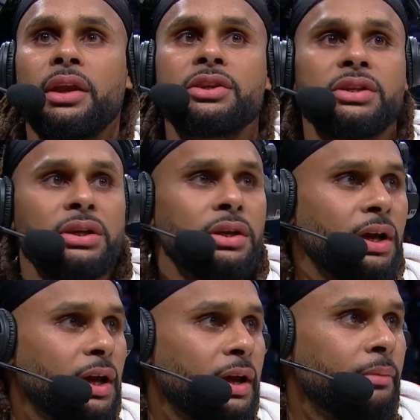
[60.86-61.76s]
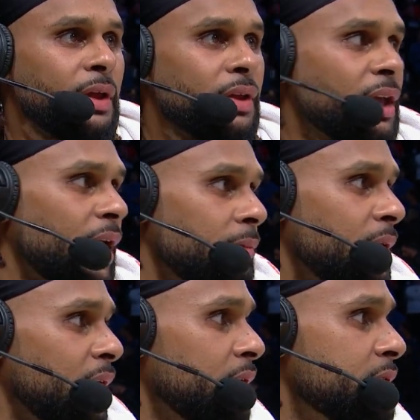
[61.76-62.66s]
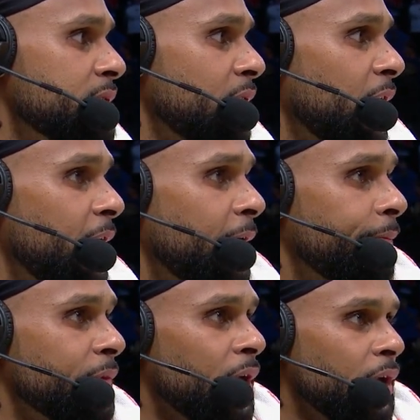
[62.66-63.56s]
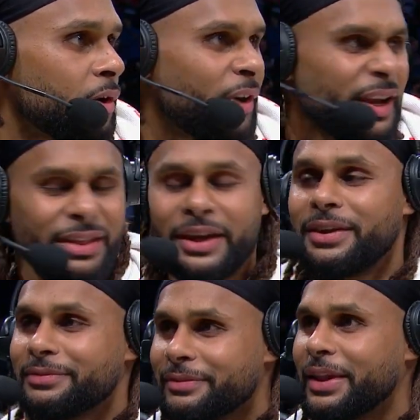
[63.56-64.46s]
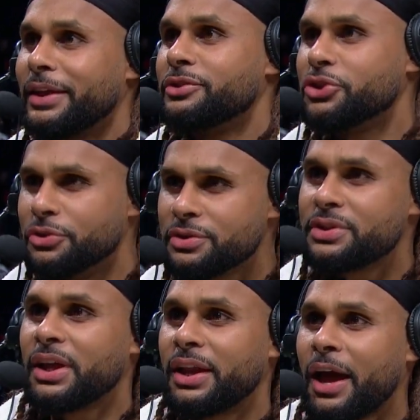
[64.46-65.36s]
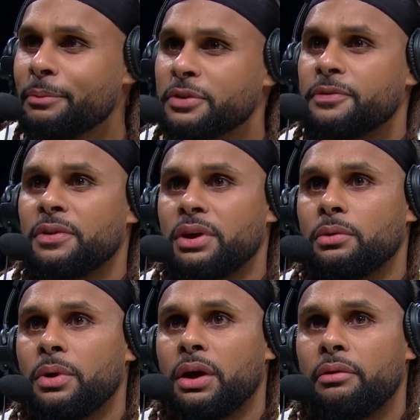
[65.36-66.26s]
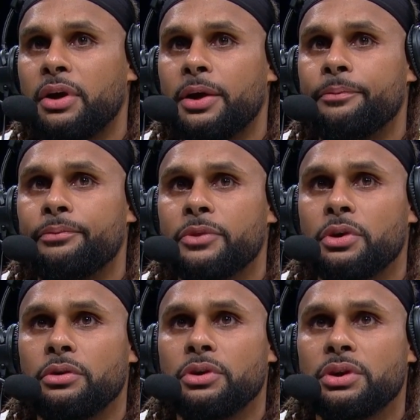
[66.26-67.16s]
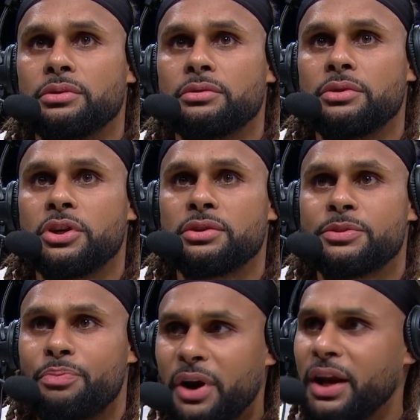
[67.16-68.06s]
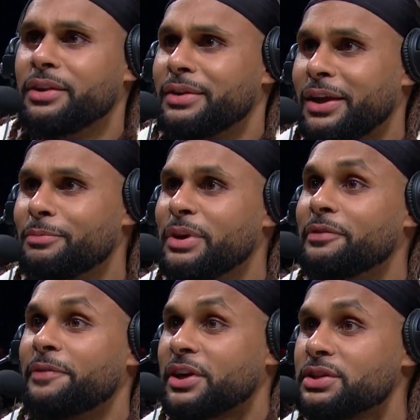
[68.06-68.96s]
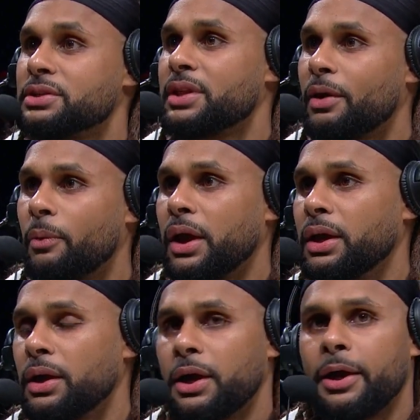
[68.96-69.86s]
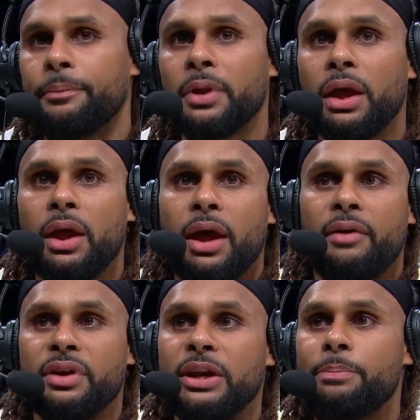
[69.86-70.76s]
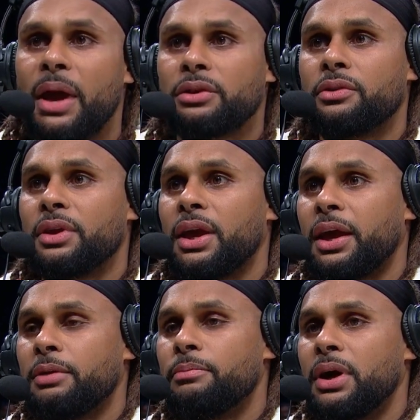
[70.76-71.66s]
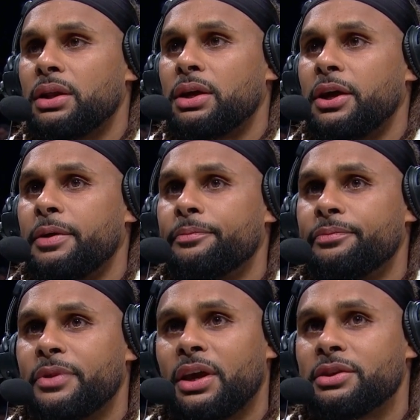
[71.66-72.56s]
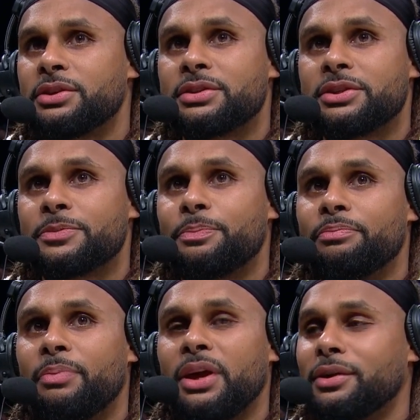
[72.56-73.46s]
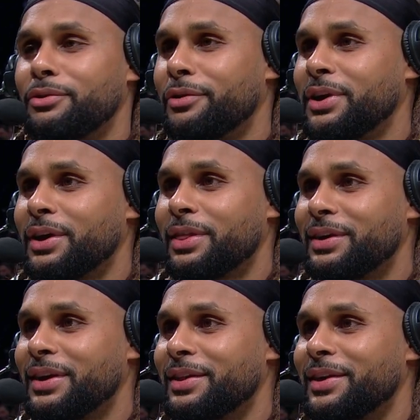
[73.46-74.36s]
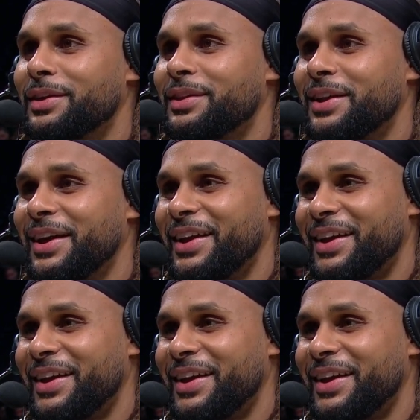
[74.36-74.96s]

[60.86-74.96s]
energy that the game needs, create that juice, that atmosphere where you know, you can spread and be infectious that way, having an impact on the game. But yeah, just being annoying, I think, at the end of the day.